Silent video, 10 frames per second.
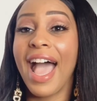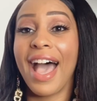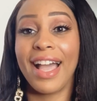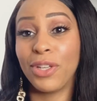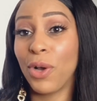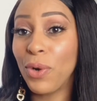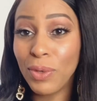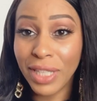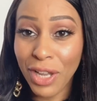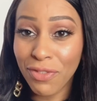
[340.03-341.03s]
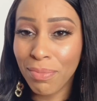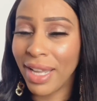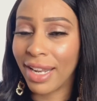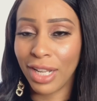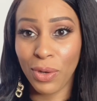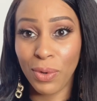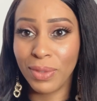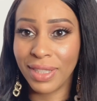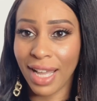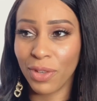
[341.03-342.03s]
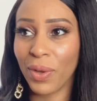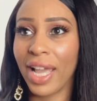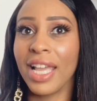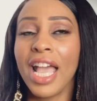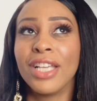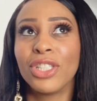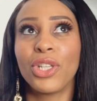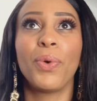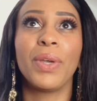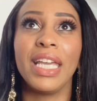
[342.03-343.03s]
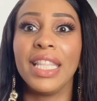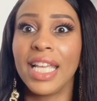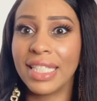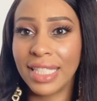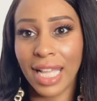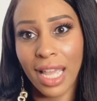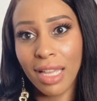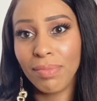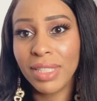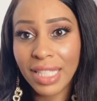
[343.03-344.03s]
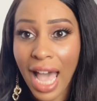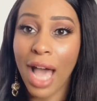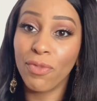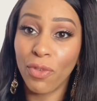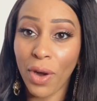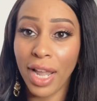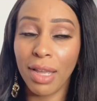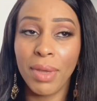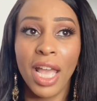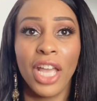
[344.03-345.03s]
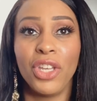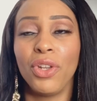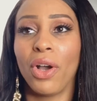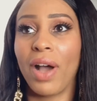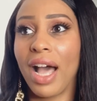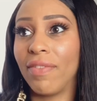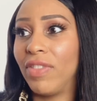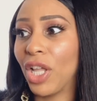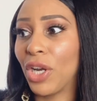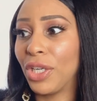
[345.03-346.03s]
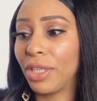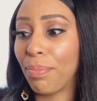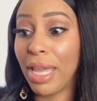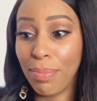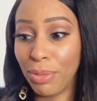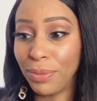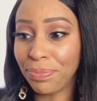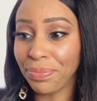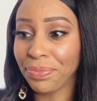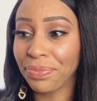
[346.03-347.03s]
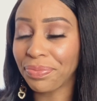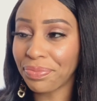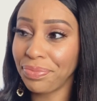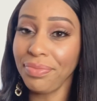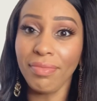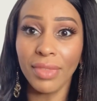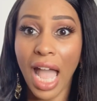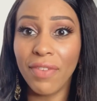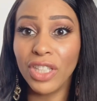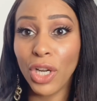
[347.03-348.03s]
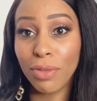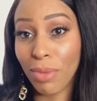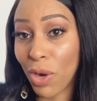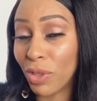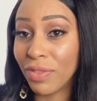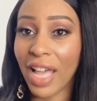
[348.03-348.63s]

I know who's here for me and I know who's not, okay? So in that same time frame, you know, I've learned people. I've learned motives.